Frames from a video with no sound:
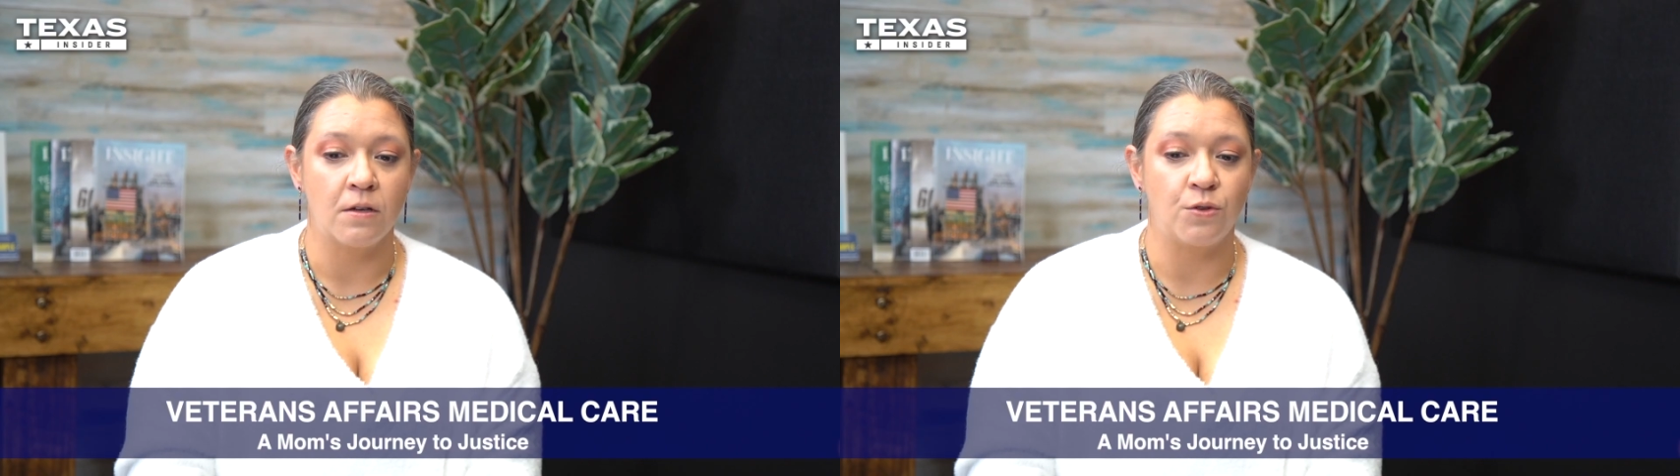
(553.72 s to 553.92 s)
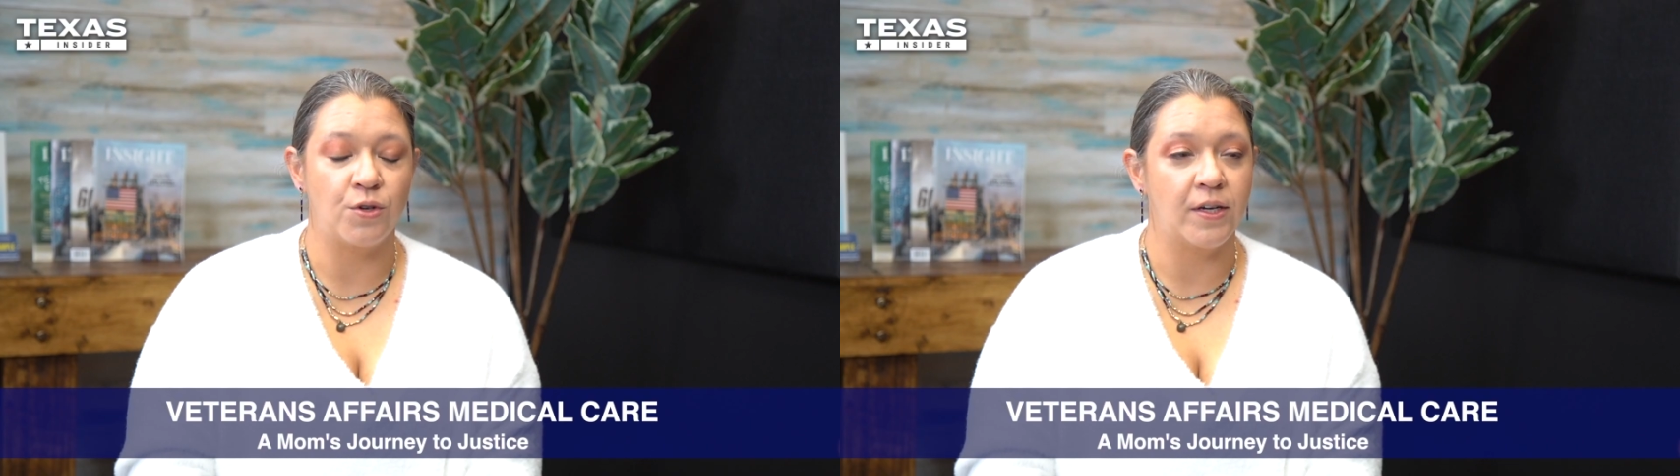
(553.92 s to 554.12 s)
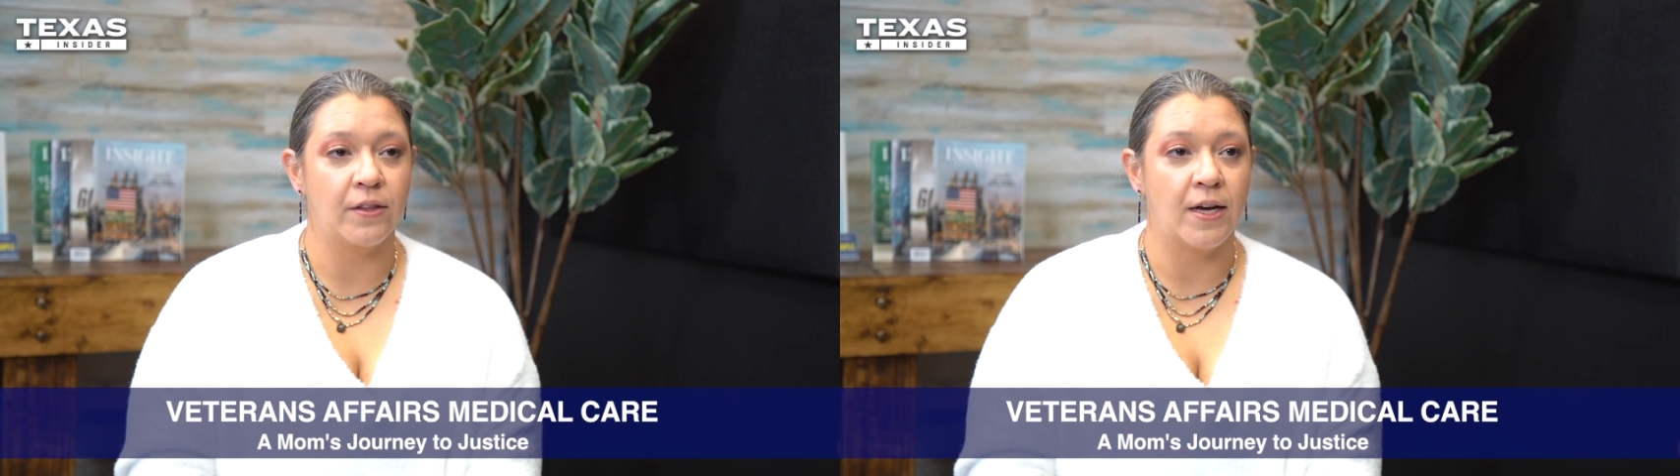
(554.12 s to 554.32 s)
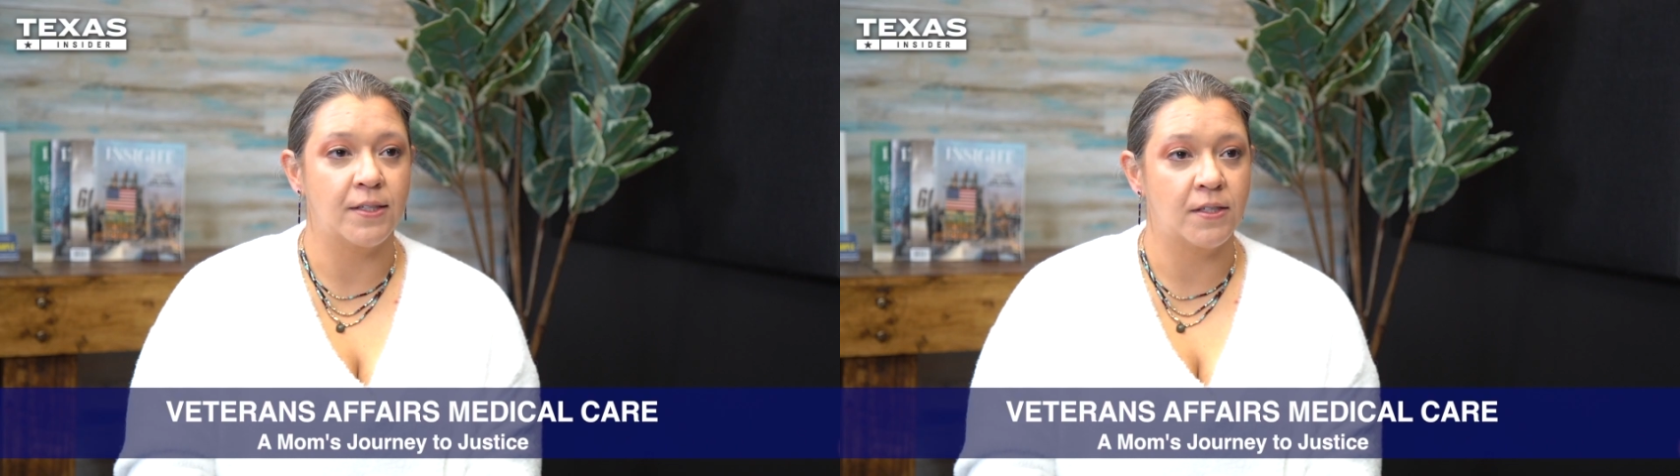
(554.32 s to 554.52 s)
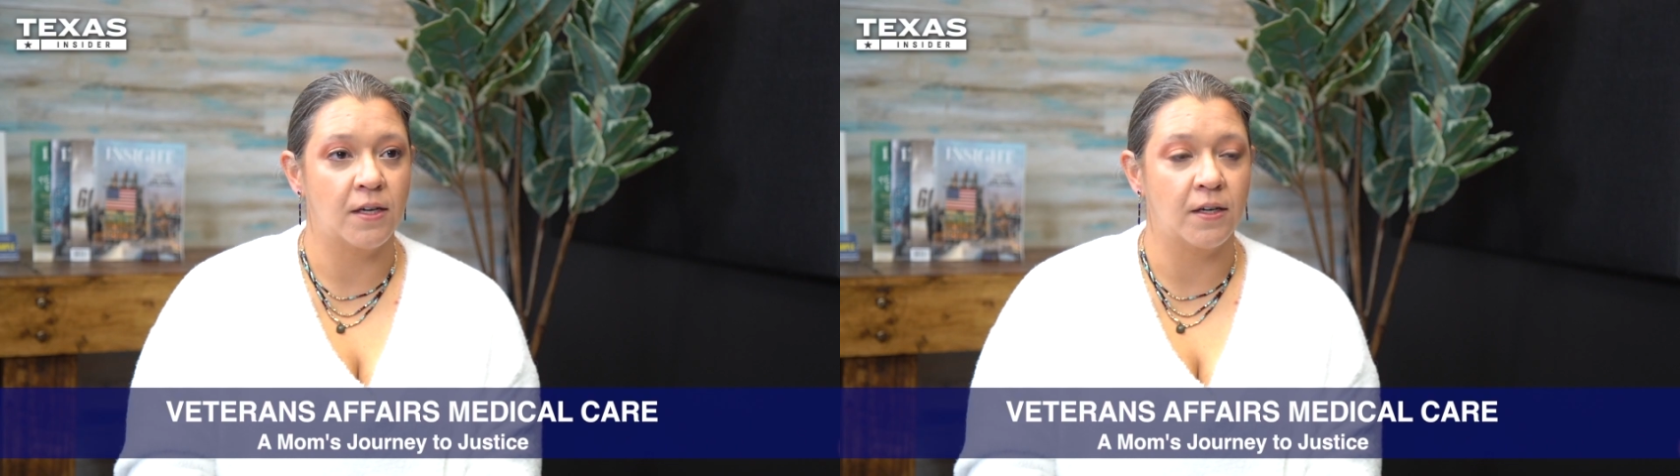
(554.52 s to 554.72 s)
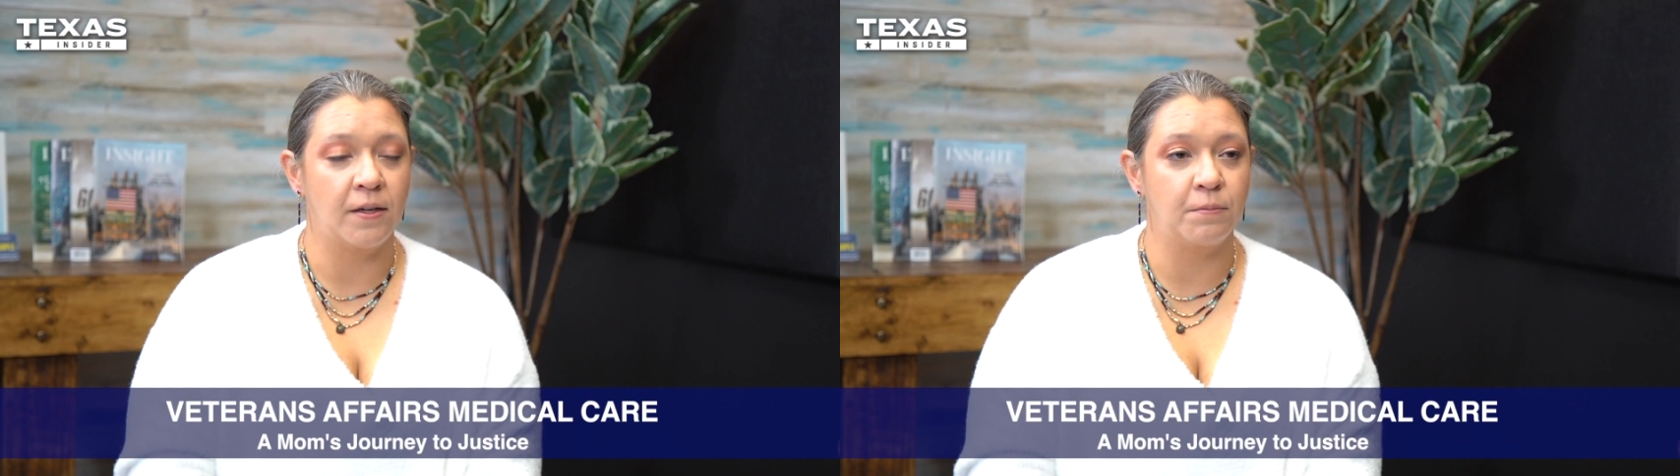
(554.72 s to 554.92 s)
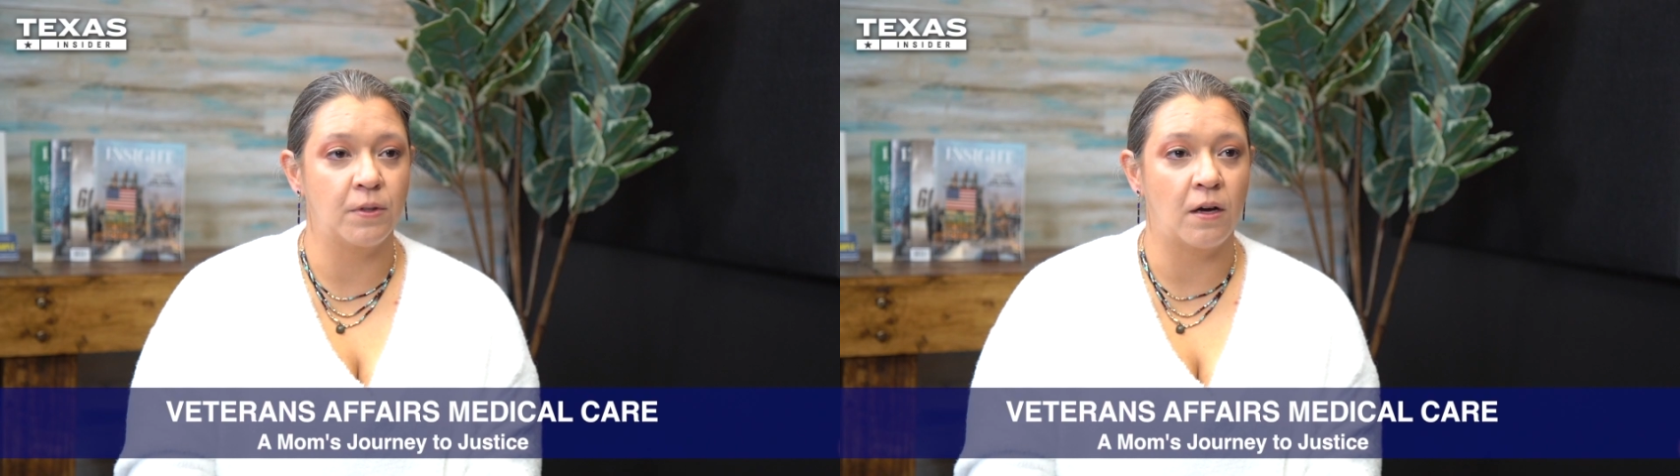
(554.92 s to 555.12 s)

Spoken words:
During that time,